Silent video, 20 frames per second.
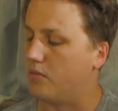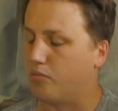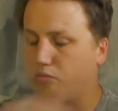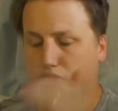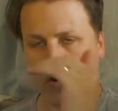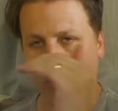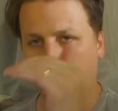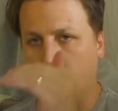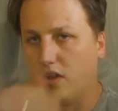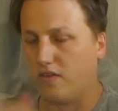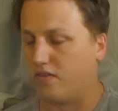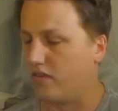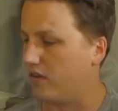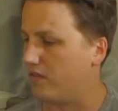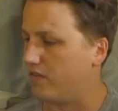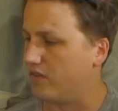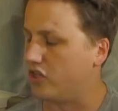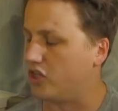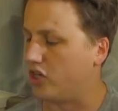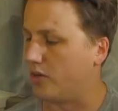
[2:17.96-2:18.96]
pro level
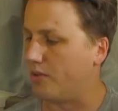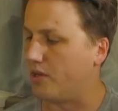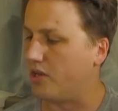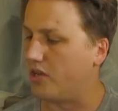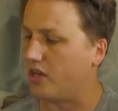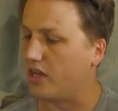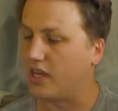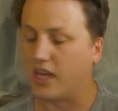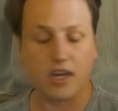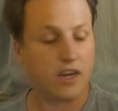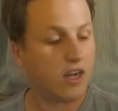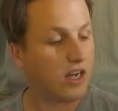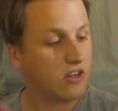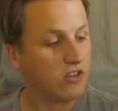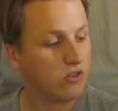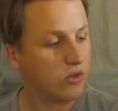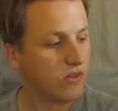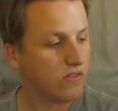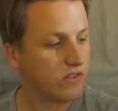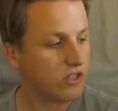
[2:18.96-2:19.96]
of the Jobby you can get. I
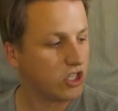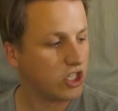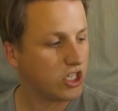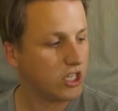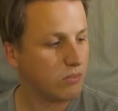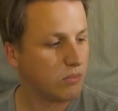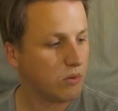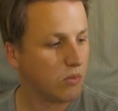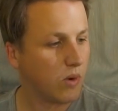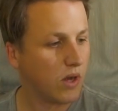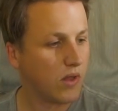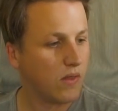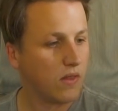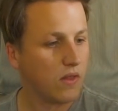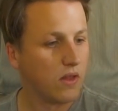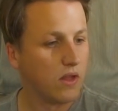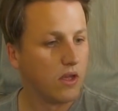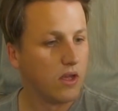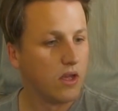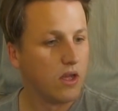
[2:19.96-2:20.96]
do have a cheaper
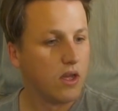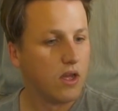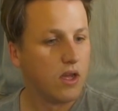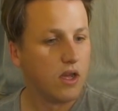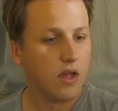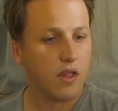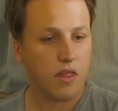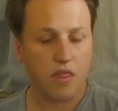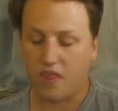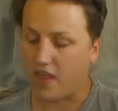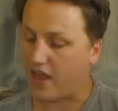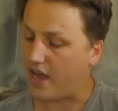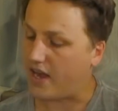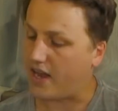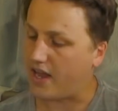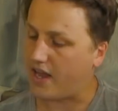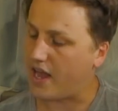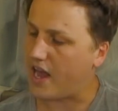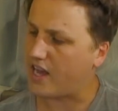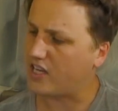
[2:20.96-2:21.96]
one
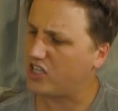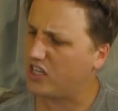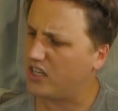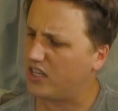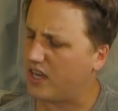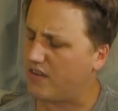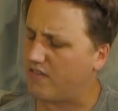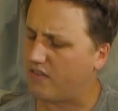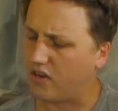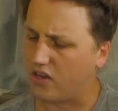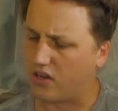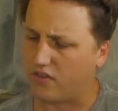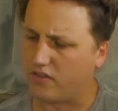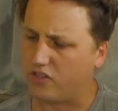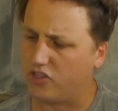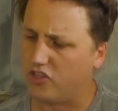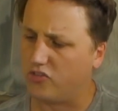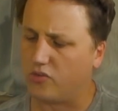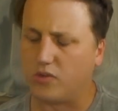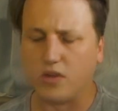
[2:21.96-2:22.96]
that actually have a lot of
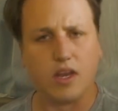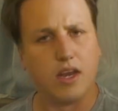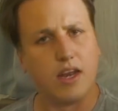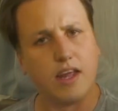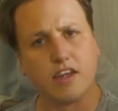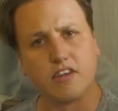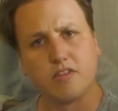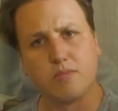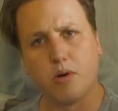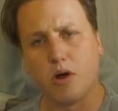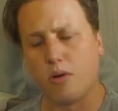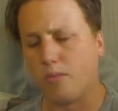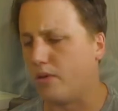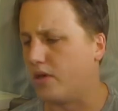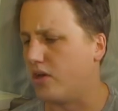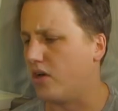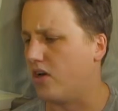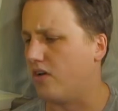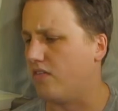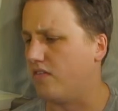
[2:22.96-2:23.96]
issues with the legs
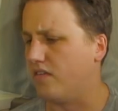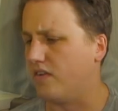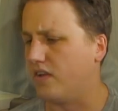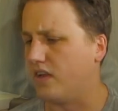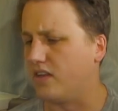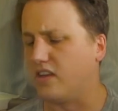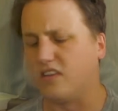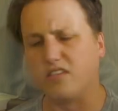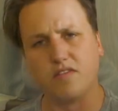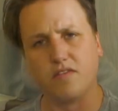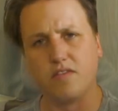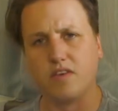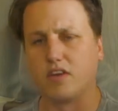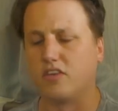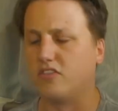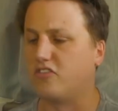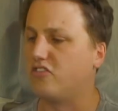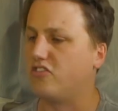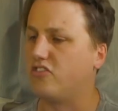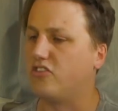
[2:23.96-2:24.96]
popping off. It doesn't feel
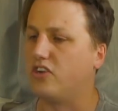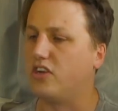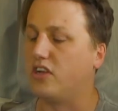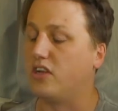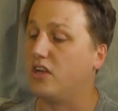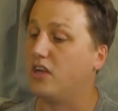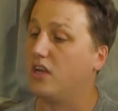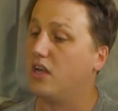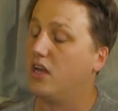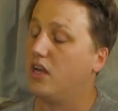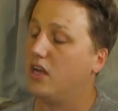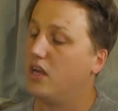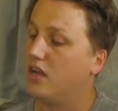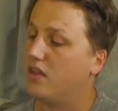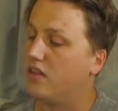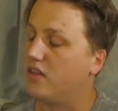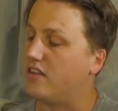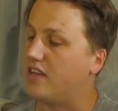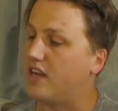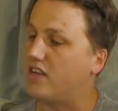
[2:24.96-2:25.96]
as sturdy.
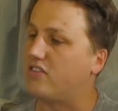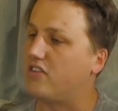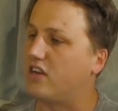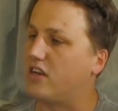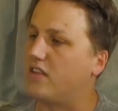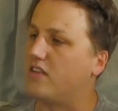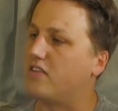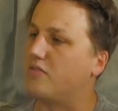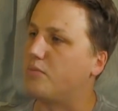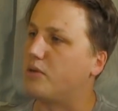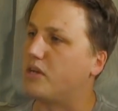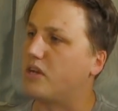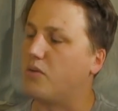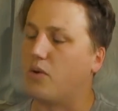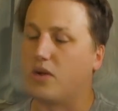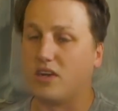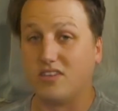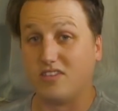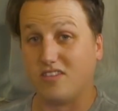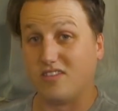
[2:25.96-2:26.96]
The downside to this bigger
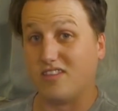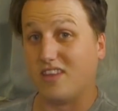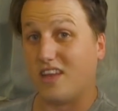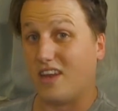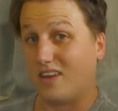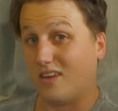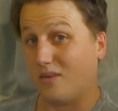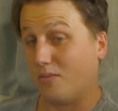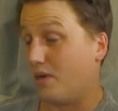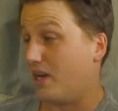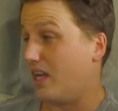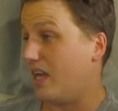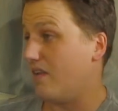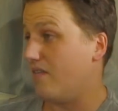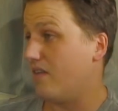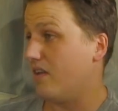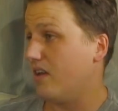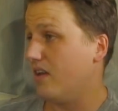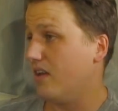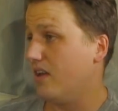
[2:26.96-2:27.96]
one is it's that little bit
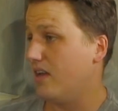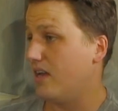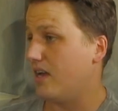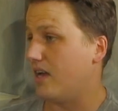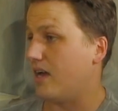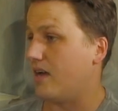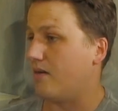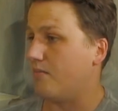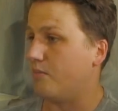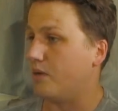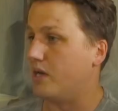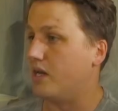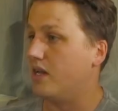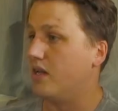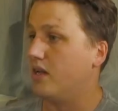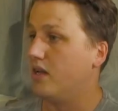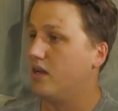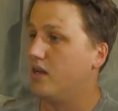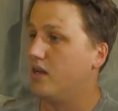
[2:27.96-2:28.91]
heavier, but